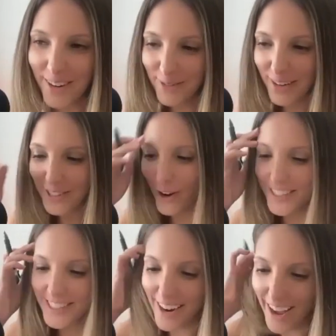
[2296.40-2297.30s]
good. As long Basic...
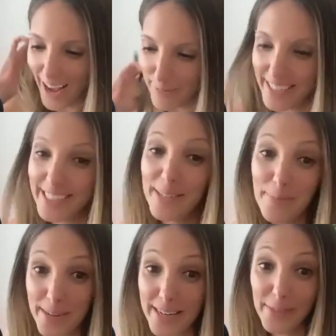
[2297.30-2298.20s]
as it's not happening to
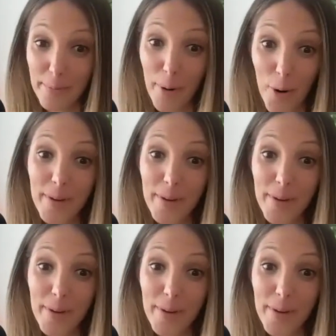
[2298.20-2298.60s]
me in the moment,